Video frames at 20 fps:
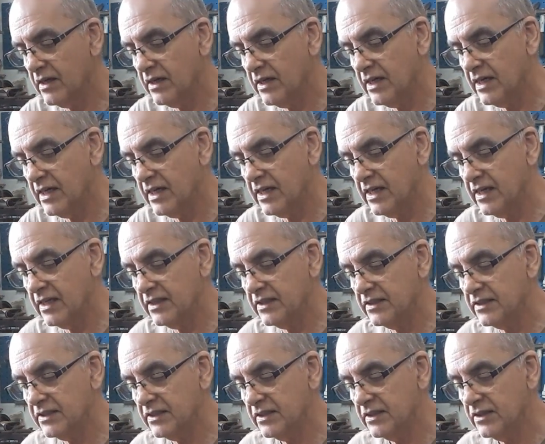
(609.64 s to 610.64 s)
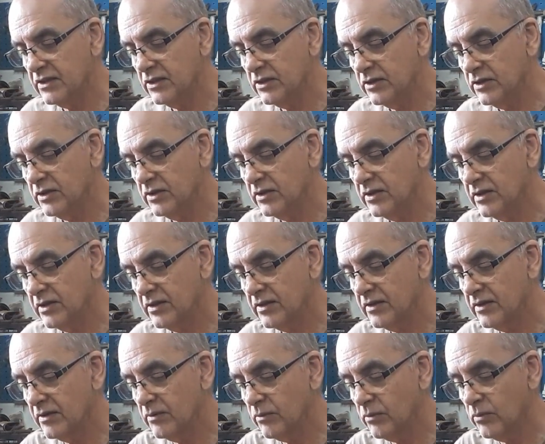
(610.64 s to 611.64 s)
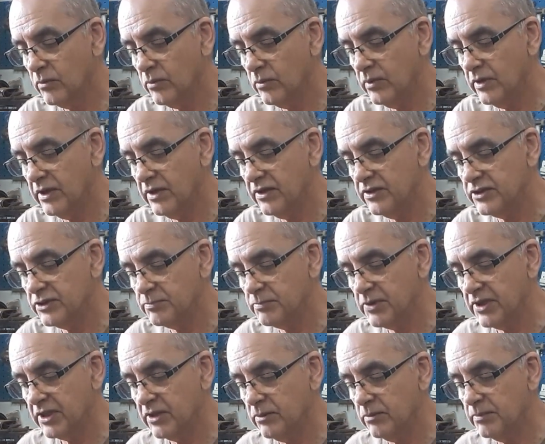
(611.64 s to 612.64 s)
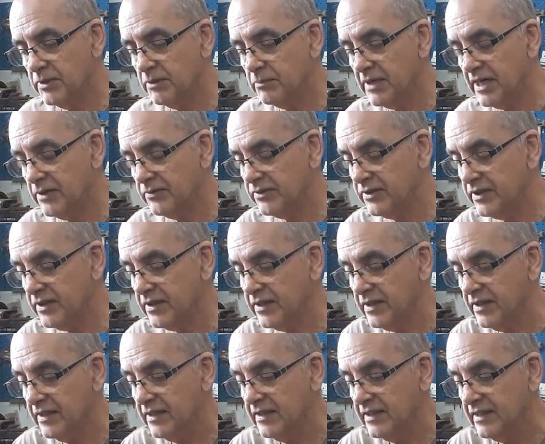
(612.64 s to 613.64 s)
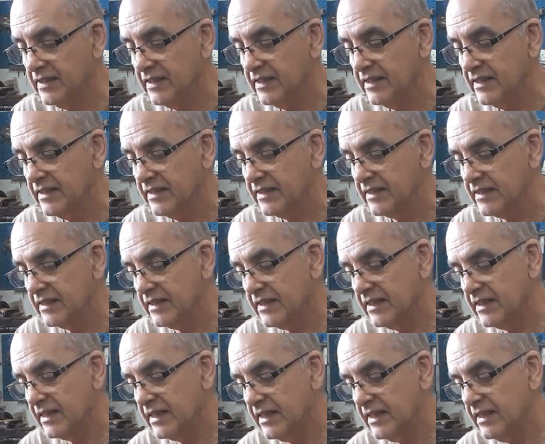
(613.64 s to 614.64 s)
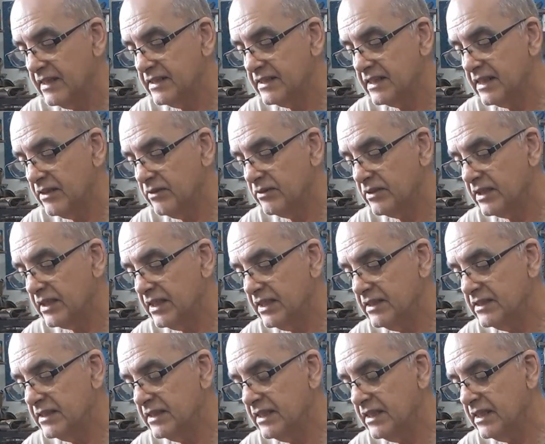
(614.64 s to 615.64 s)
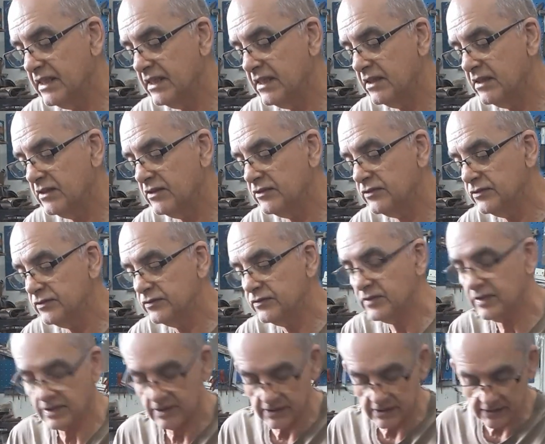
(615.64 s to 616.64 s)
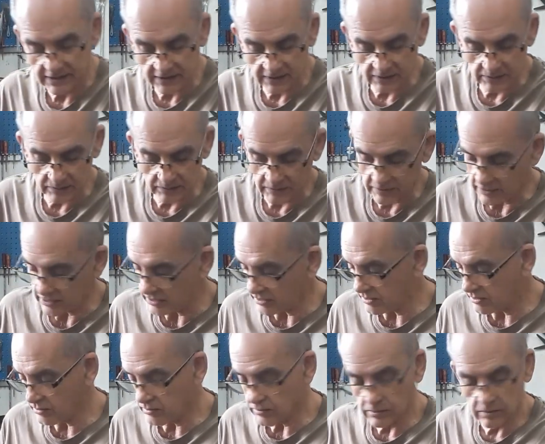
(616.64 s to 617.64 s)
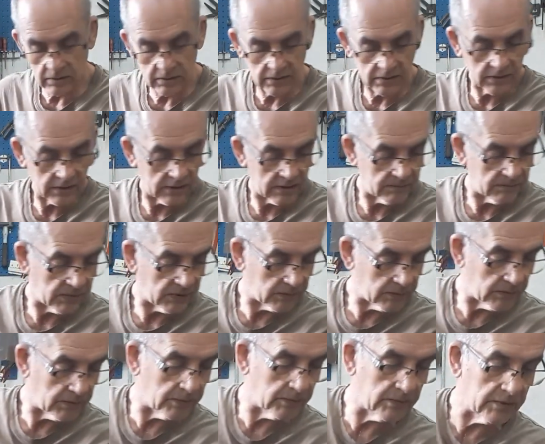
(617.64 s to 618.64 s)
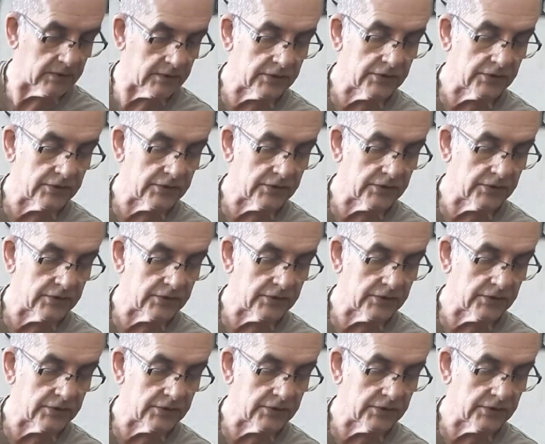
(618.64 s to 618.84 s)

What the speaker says: and where the spring will be mounted. Can I get this out easily enough? I don't know. We will